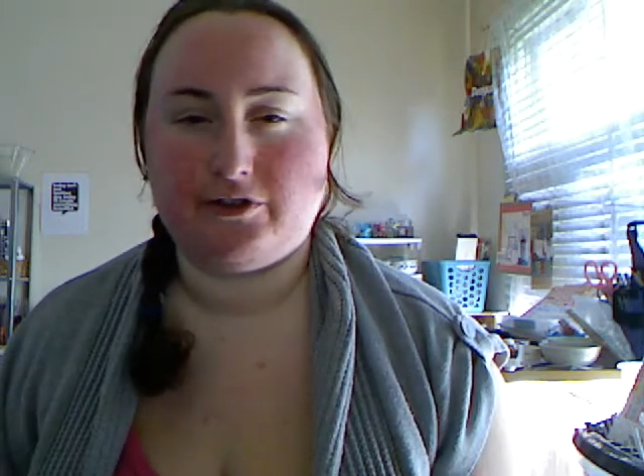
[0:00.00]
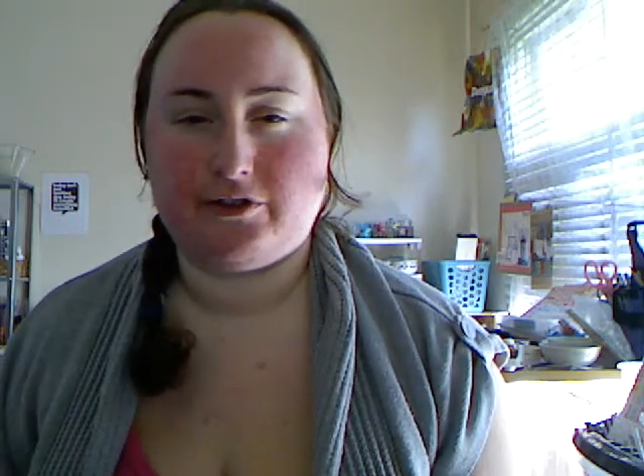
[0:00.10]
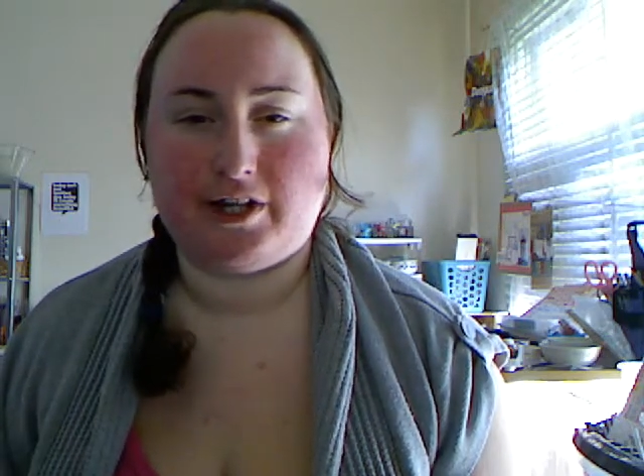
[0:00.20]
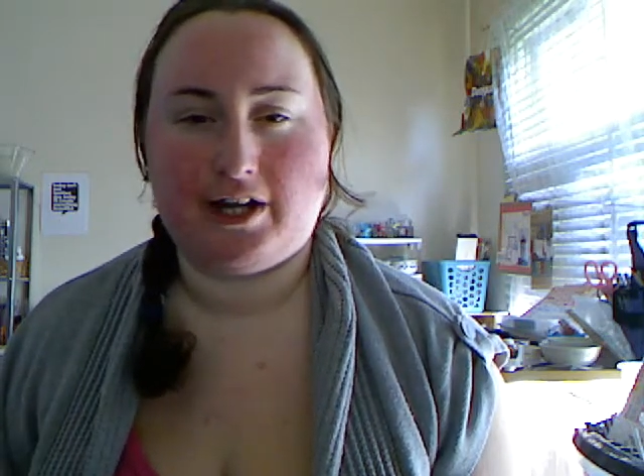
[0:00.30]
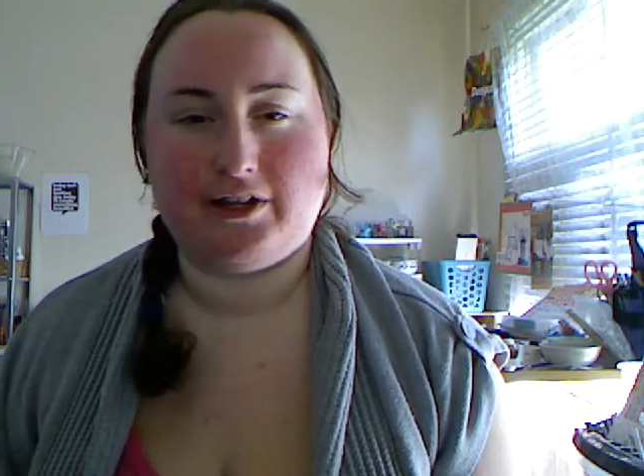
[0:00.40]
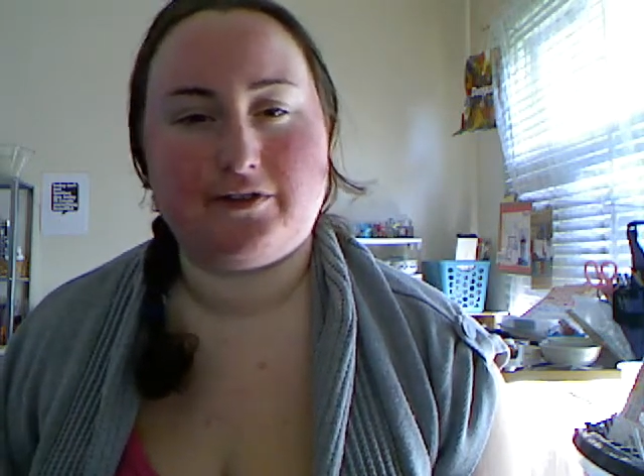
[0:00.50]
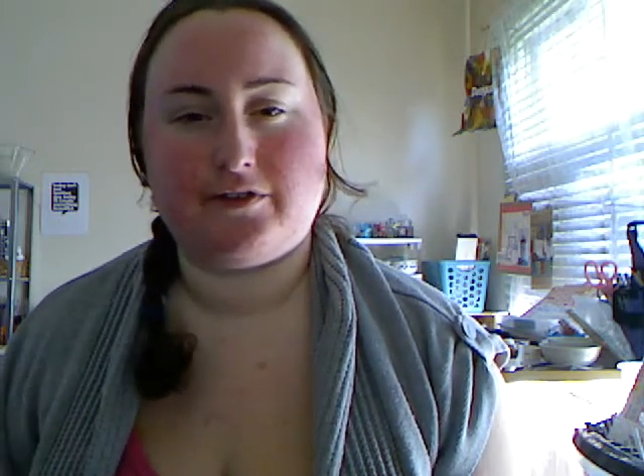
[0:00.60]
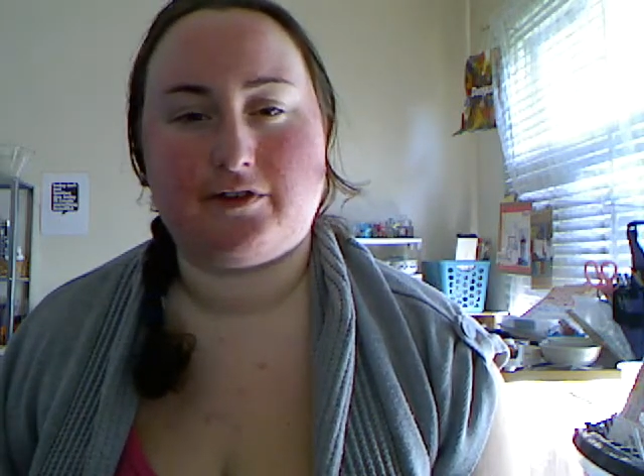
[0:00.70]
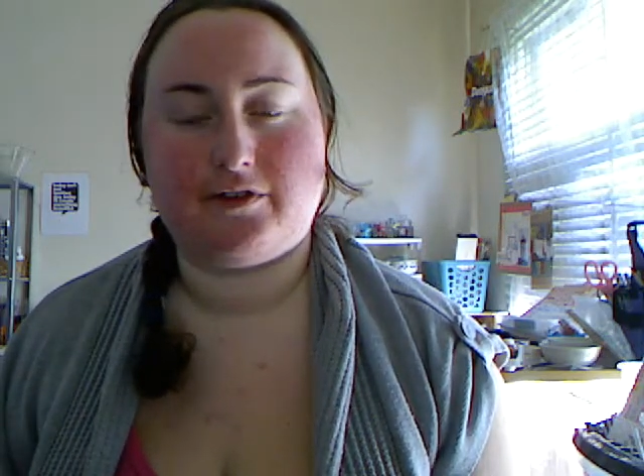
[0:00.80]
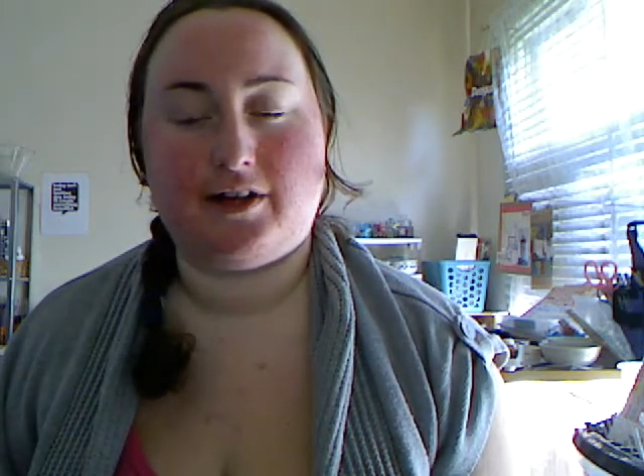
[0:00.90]
own
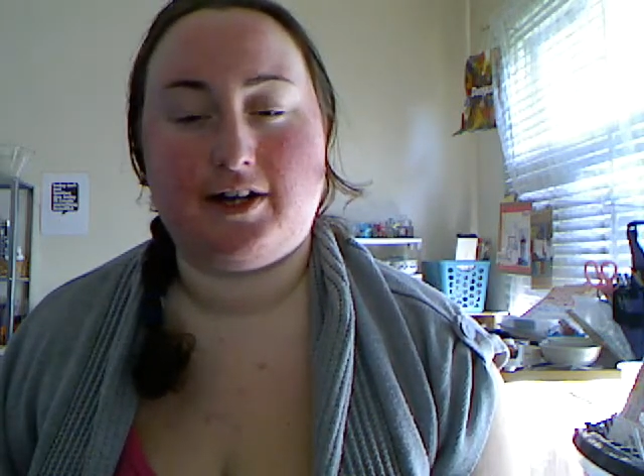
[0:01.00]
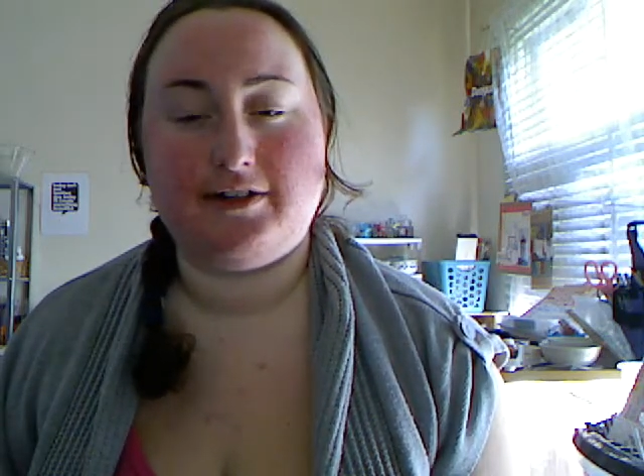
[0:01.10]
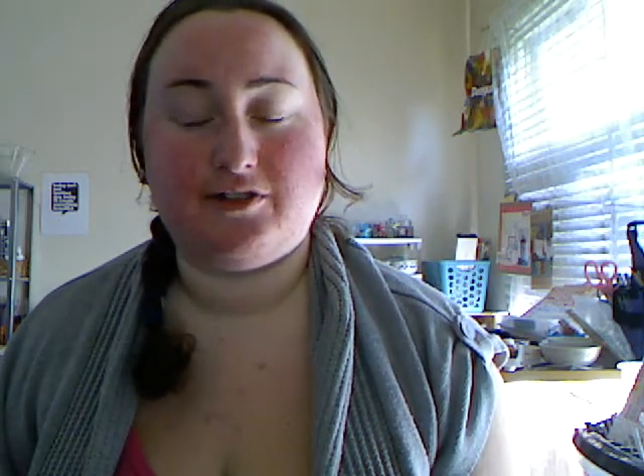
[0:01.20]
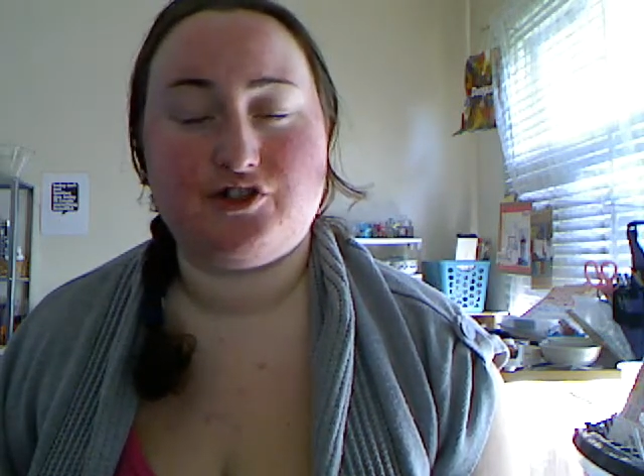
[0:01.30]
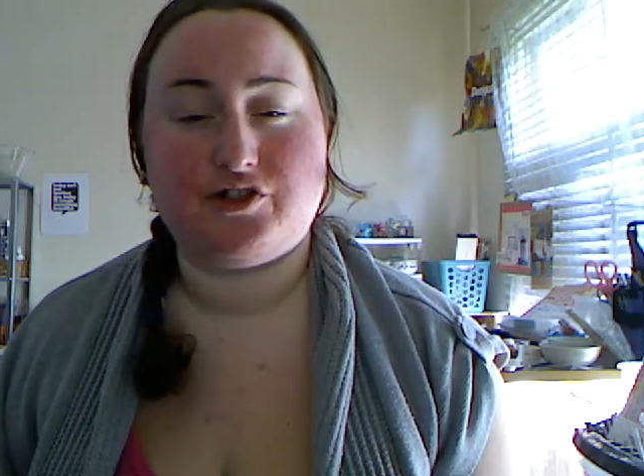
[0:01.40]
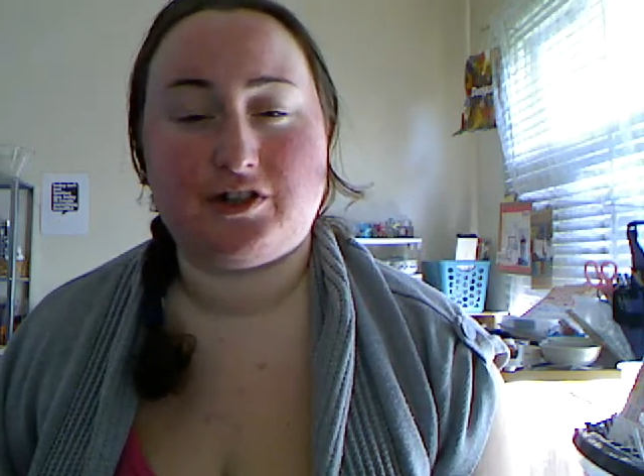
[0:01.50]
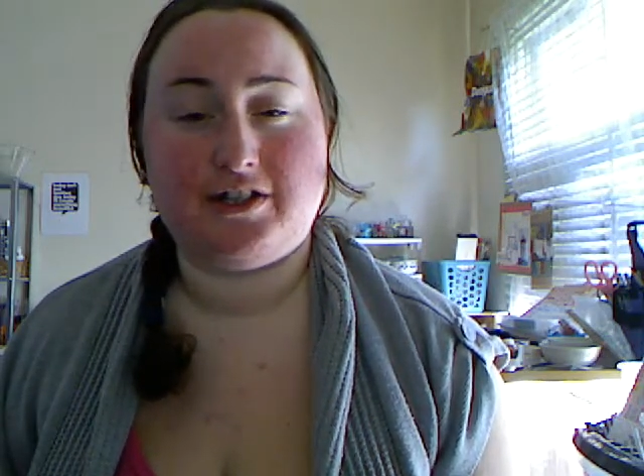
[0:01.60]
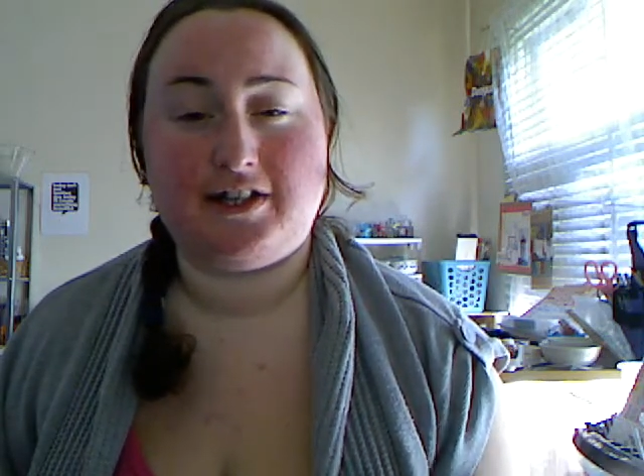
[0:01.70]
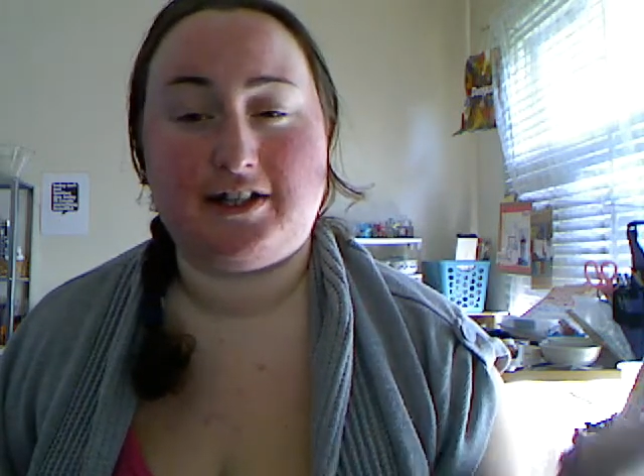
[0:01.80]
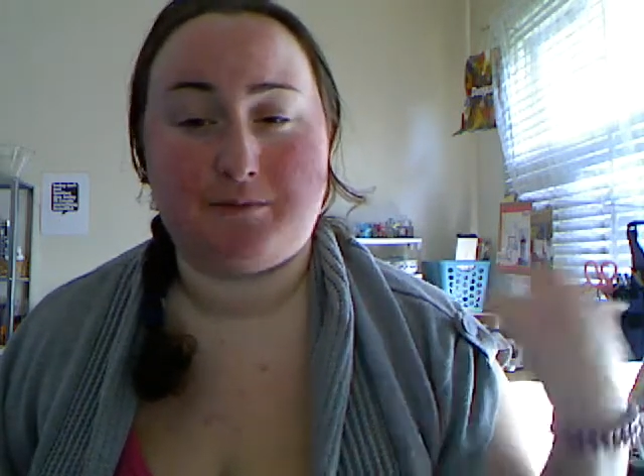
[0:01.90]
calendars online
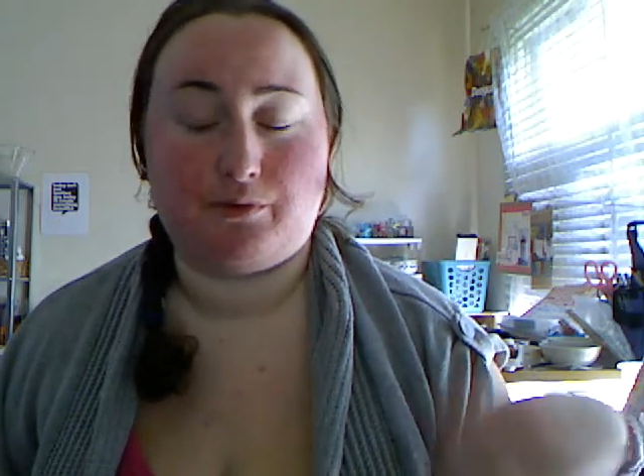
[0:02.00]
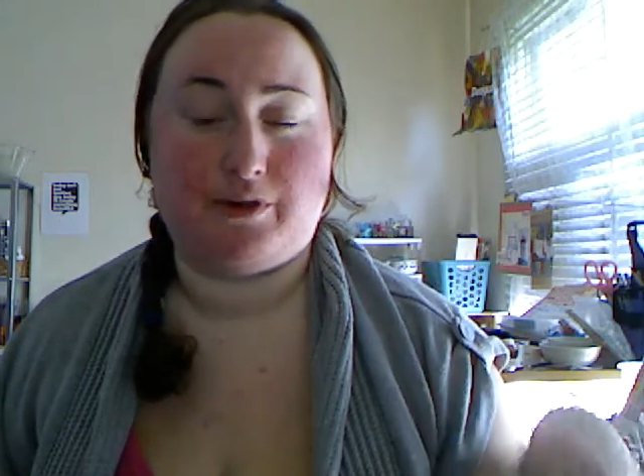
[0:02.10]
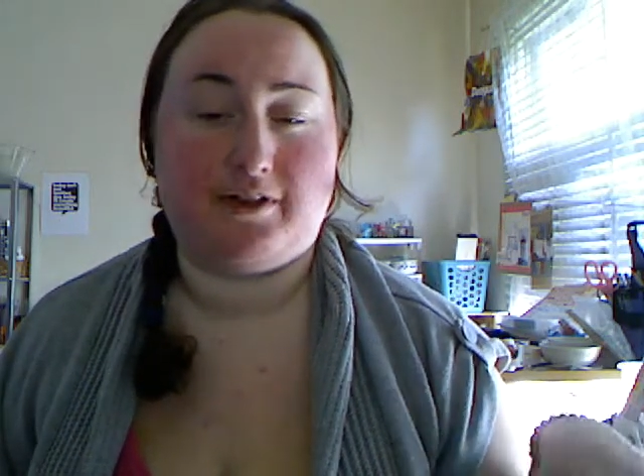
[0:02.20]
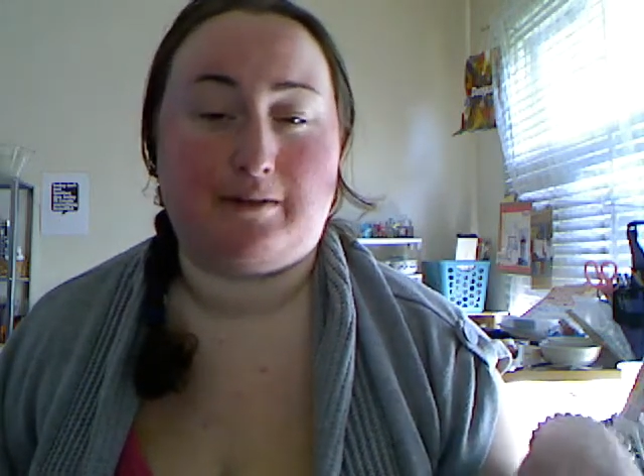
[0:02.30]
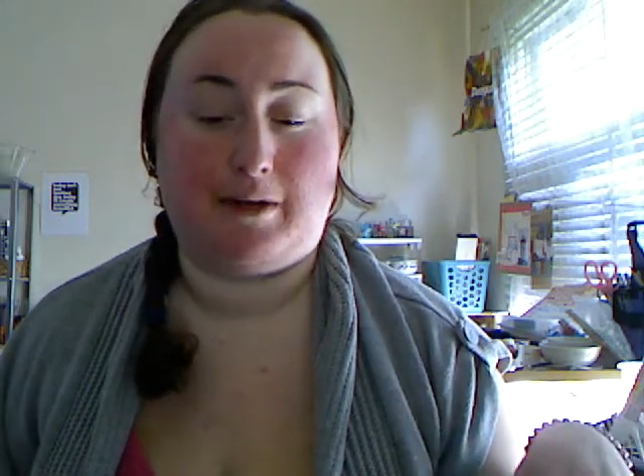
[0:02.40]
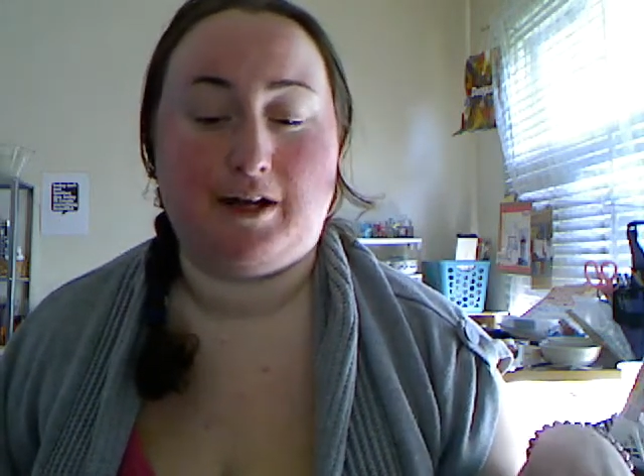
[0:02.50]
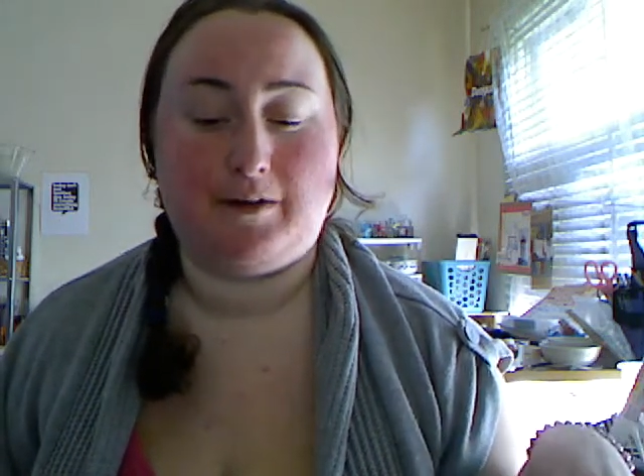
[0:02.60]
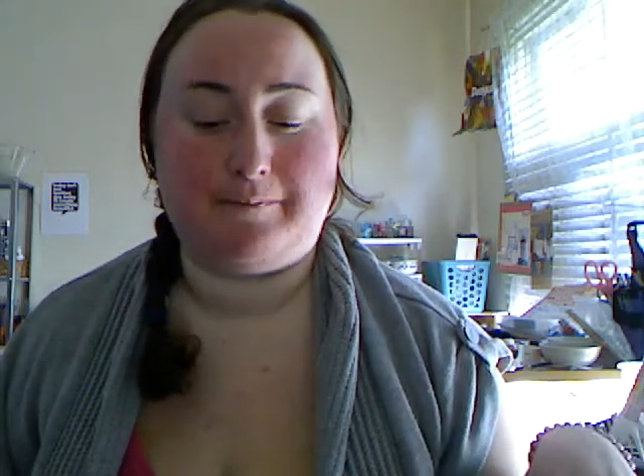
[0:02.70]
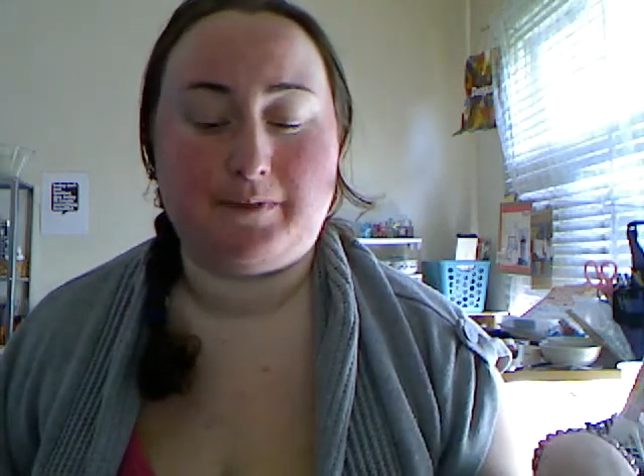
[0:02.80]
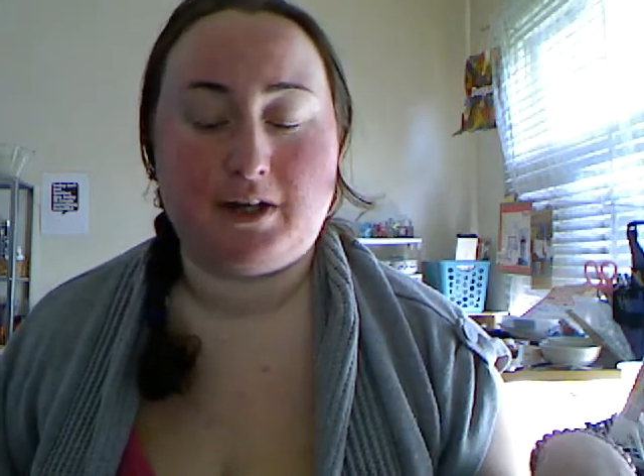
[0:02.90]
digitally and then print them
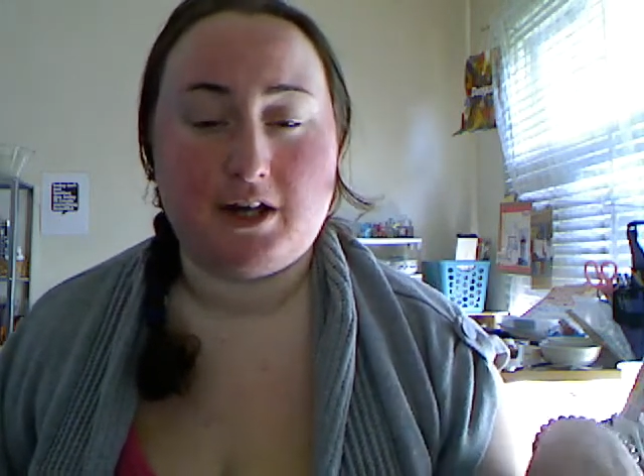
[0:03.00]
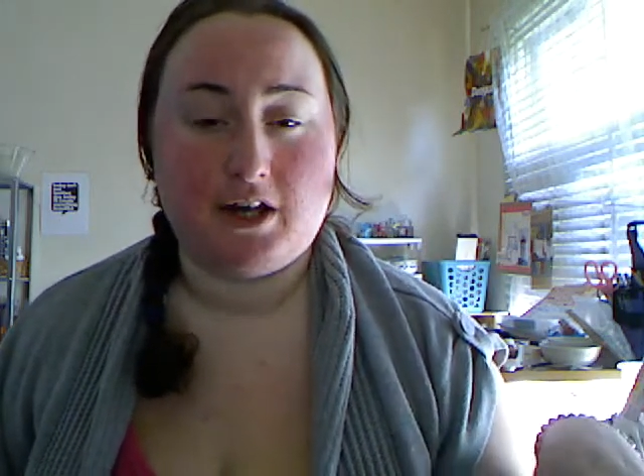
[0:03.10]
out.